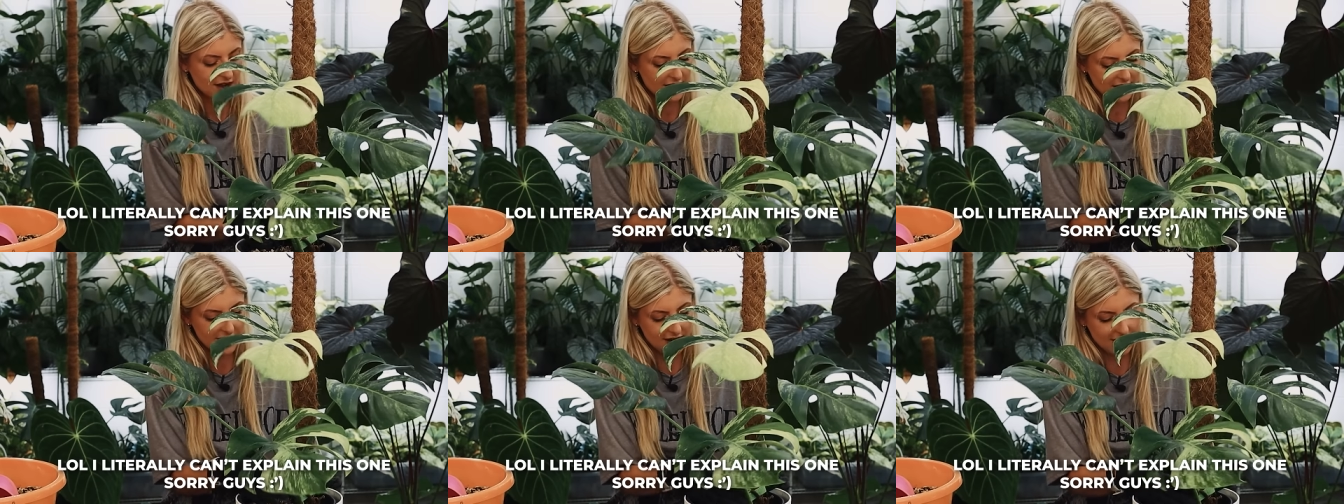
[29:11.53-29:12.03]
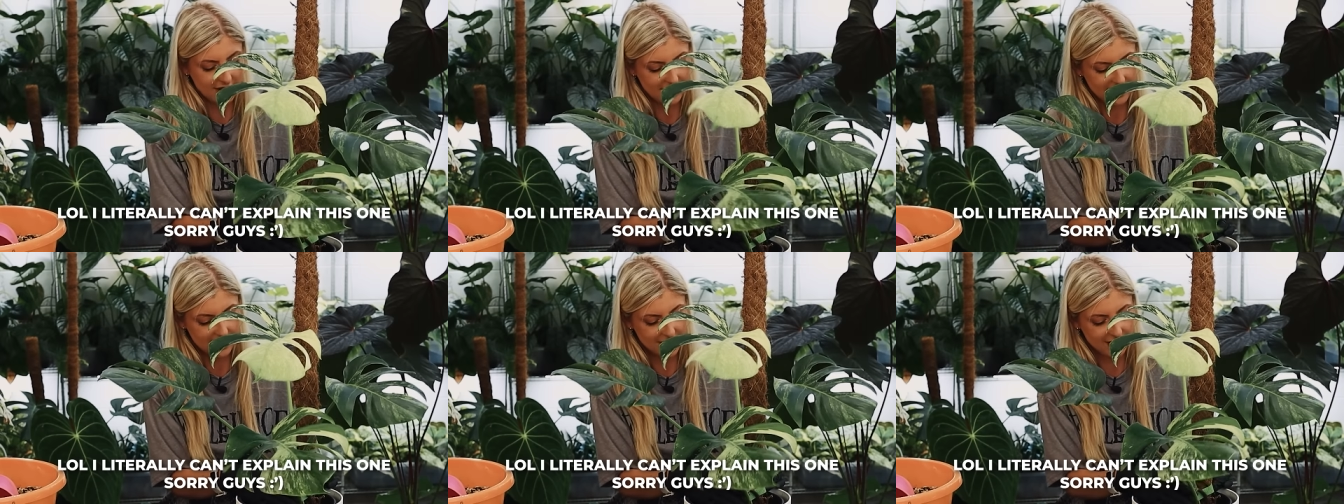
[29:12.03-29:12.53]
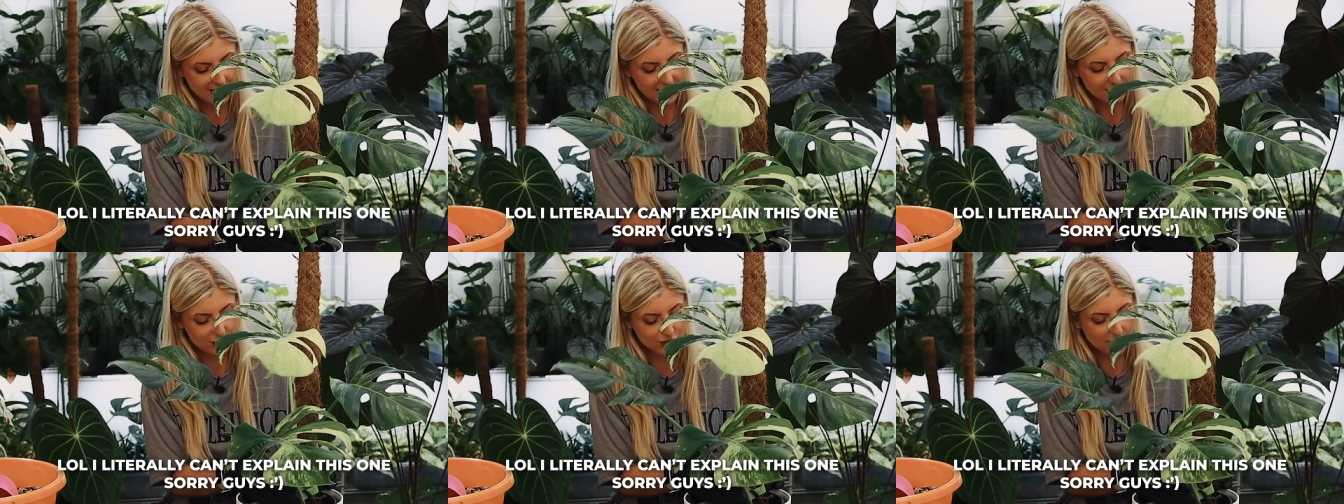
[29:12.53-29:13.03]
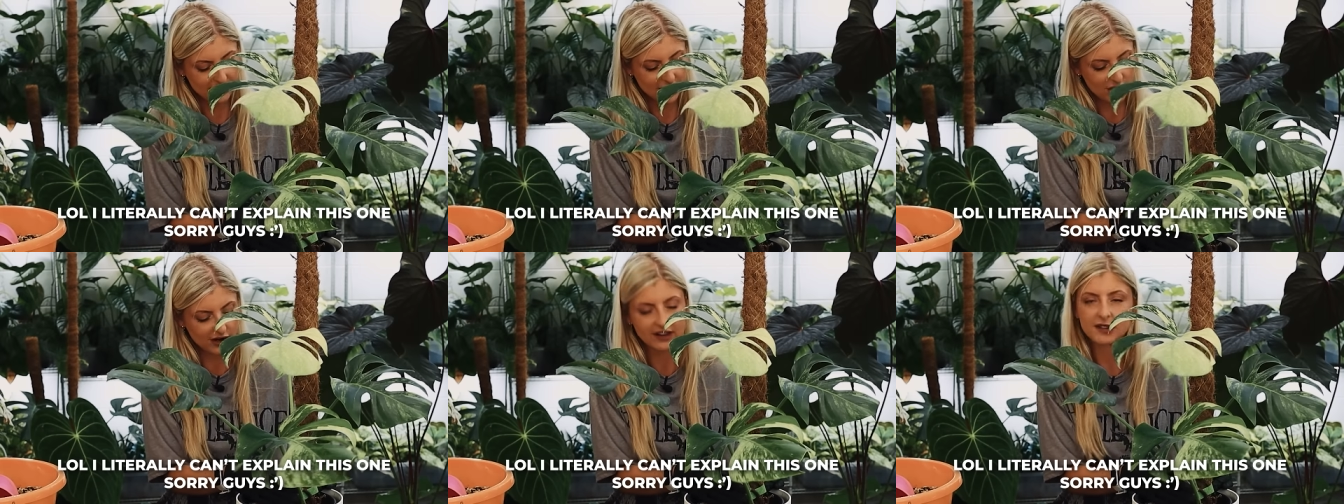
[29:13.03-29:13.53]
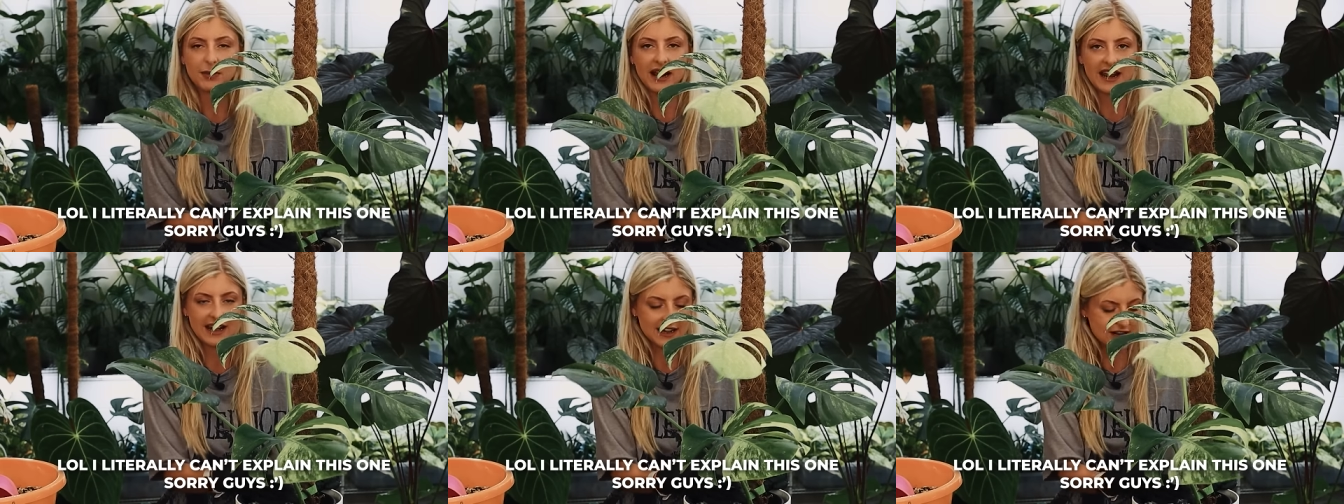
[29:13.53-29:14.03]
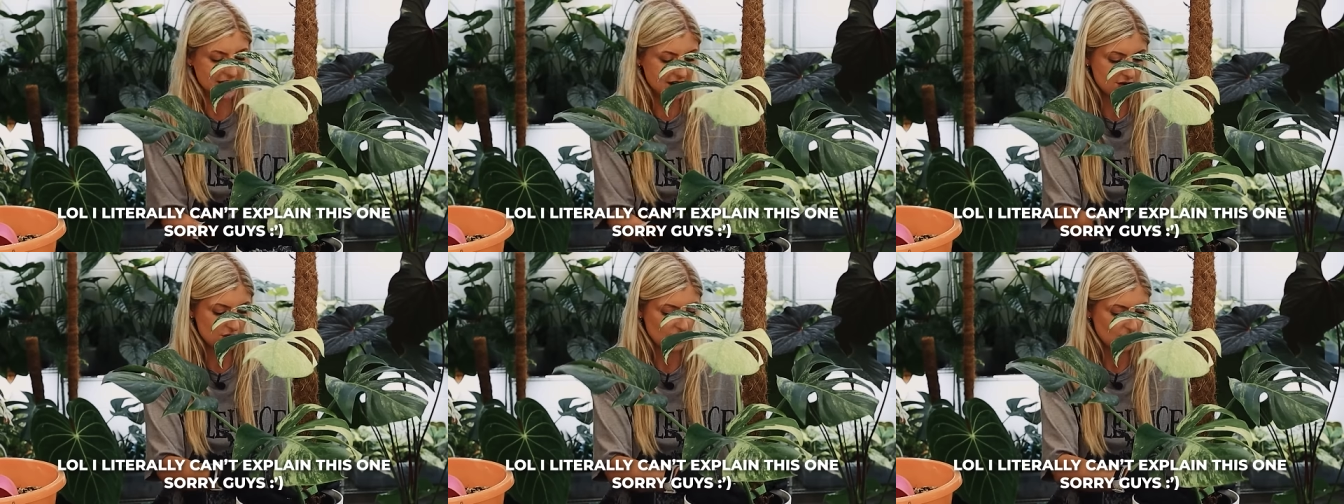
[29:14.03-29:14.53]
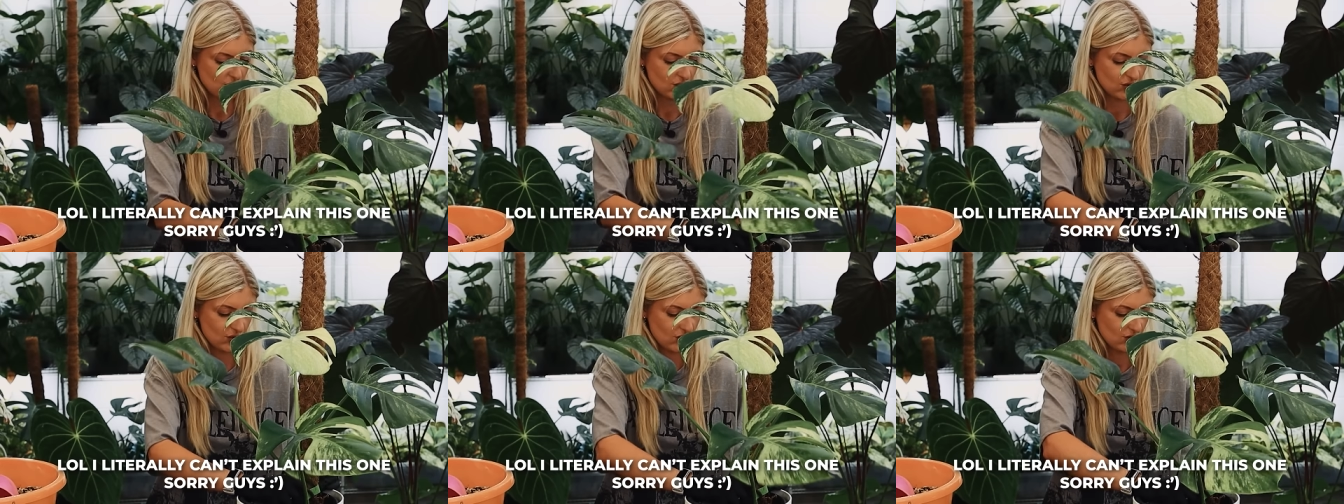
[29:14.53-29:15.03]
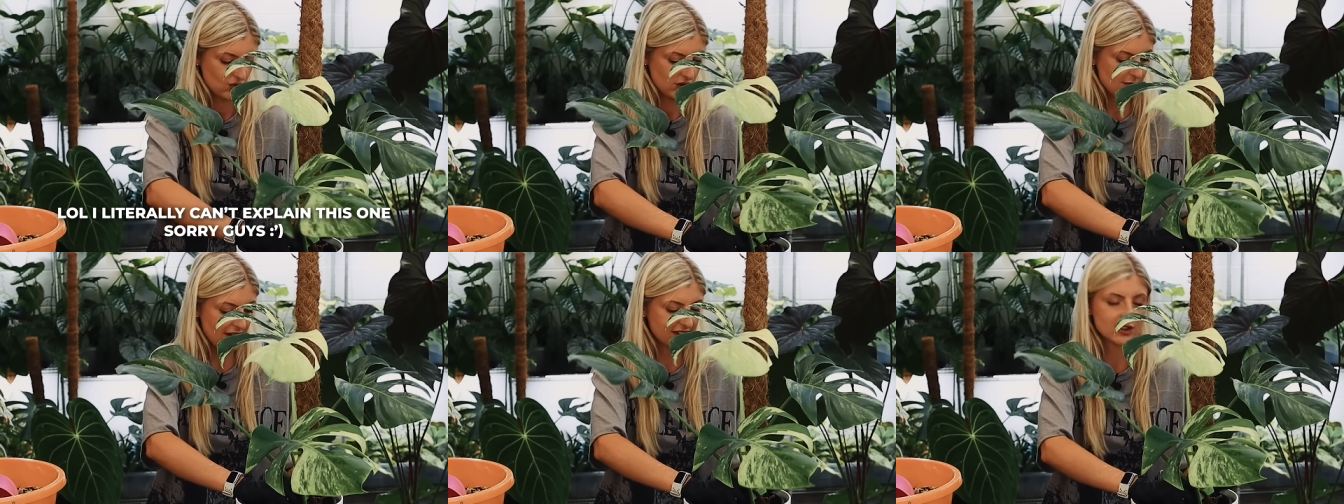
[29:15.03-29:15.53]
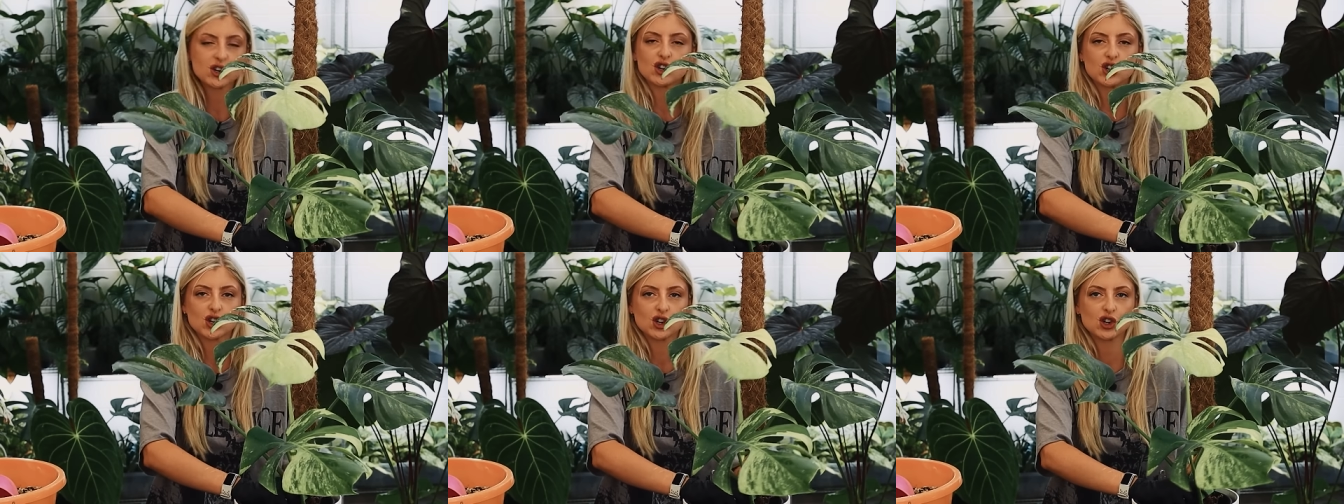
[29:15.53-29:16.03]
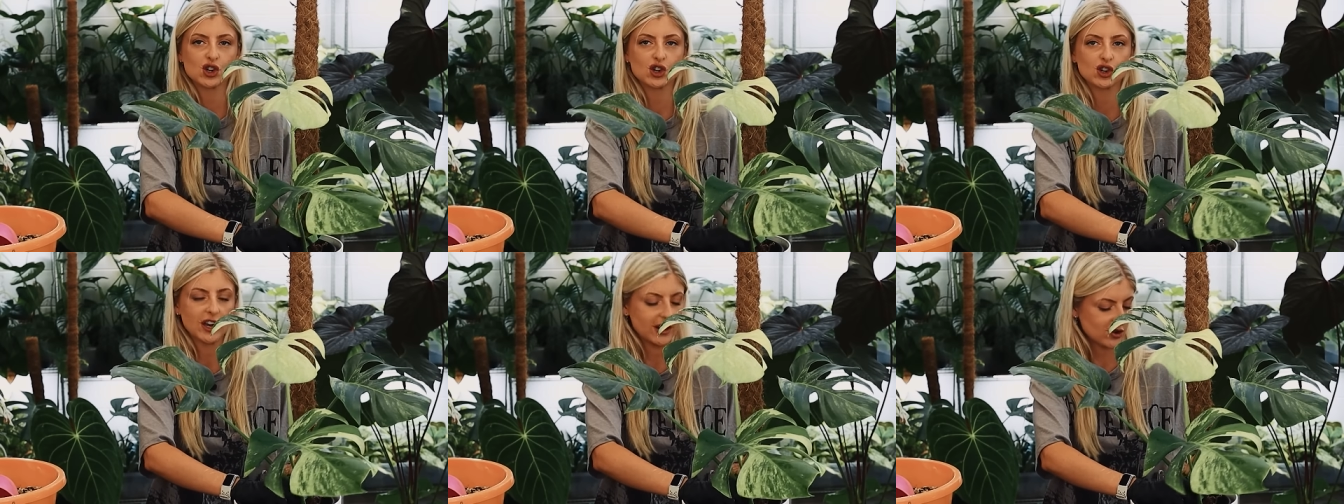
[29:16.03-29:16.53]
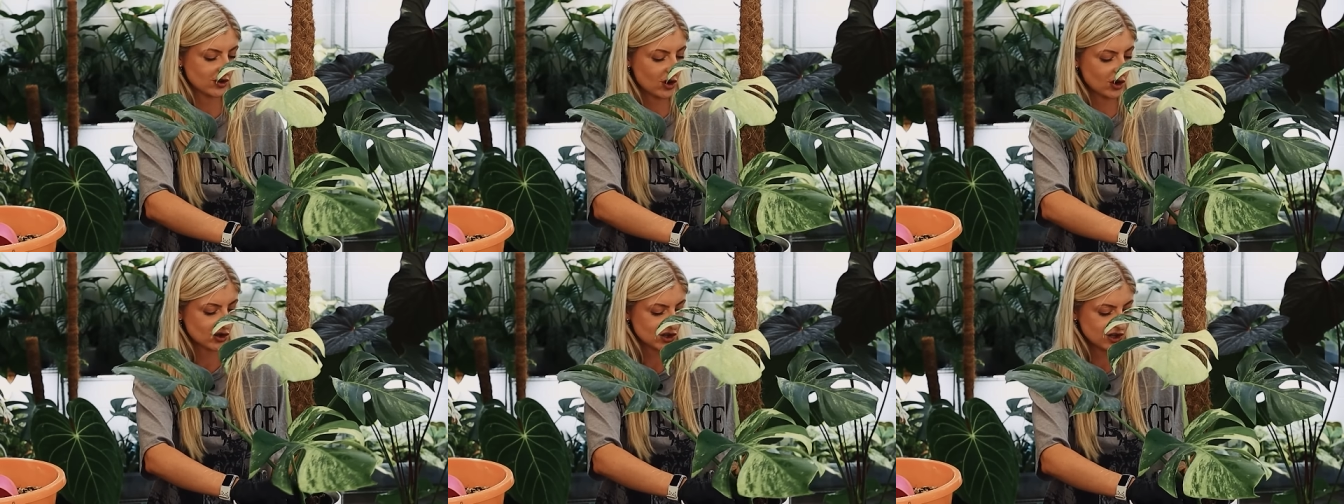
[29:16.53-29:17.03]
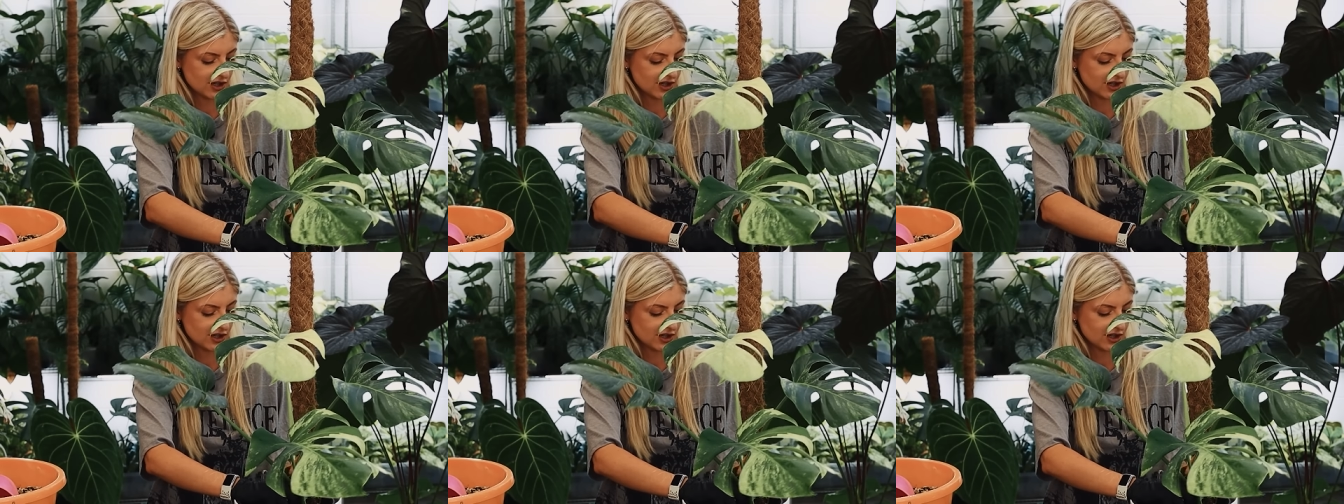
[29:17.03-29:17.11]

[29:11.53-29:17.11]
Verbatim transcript: Uh, probably can't explain the message that I just got.